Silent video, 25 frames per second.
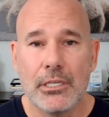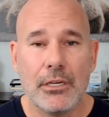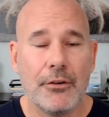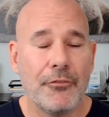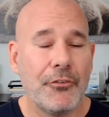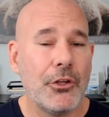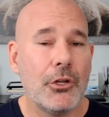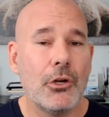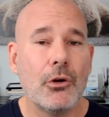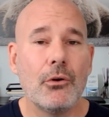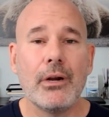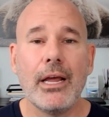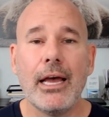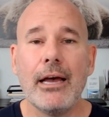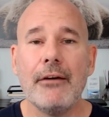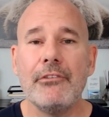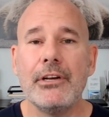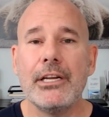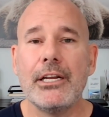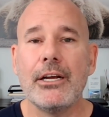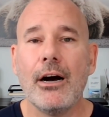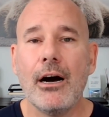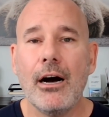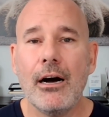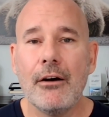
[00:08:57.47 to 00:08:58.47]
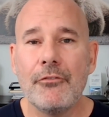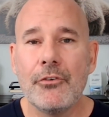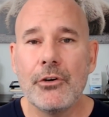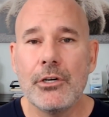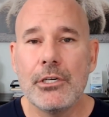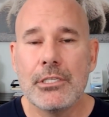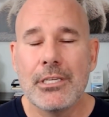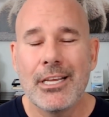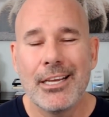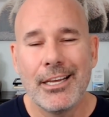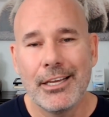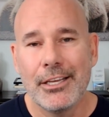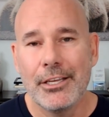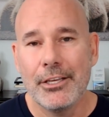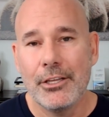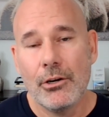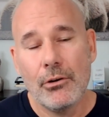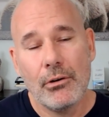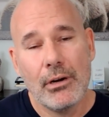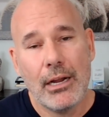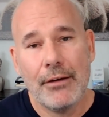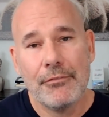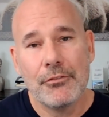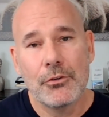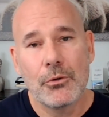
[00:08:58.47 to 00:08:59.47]
And if you don't have any offers, you
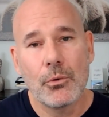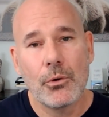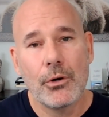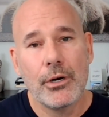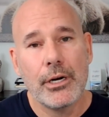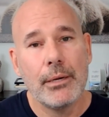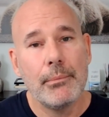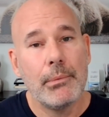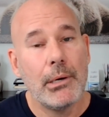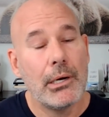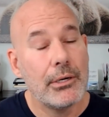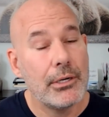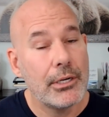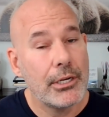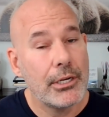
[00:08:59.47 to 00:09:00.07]
don't have to worry about